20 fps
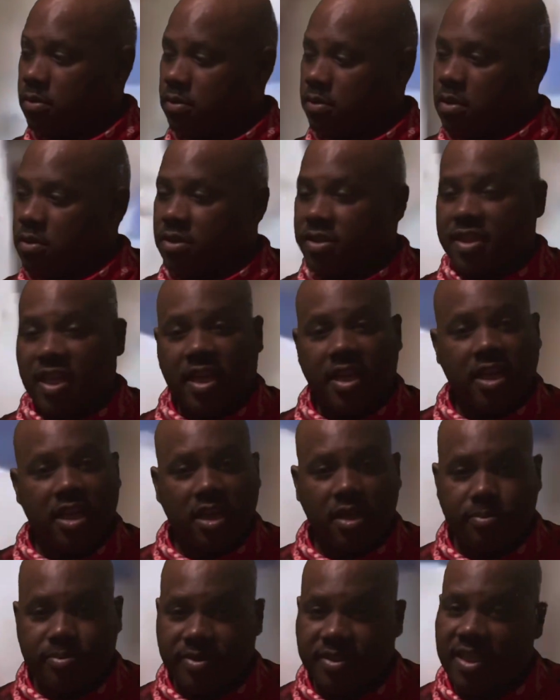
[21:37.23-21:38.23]
stay
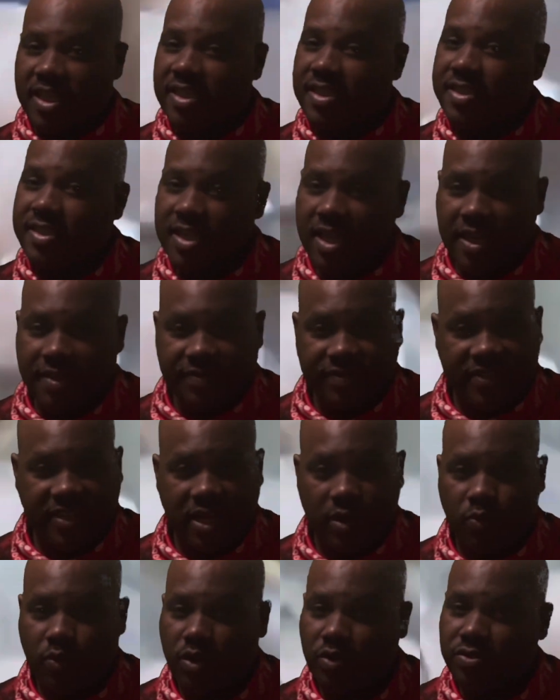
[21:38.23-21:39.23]
up, stay safe, stay
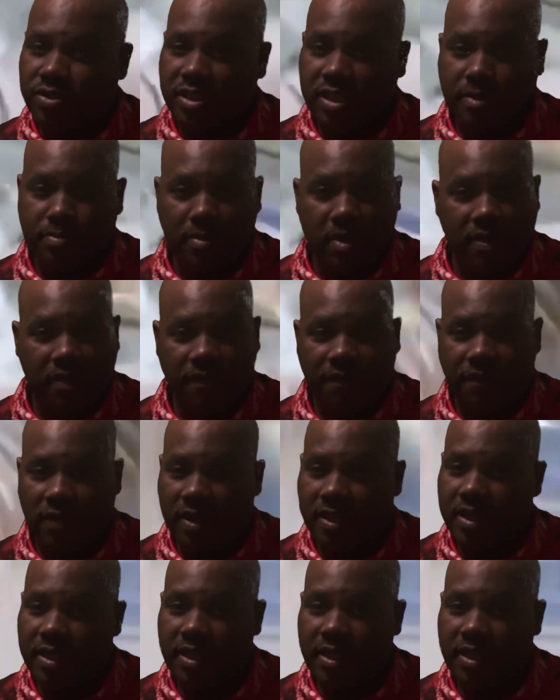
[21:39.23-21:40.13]
real to the motherfucking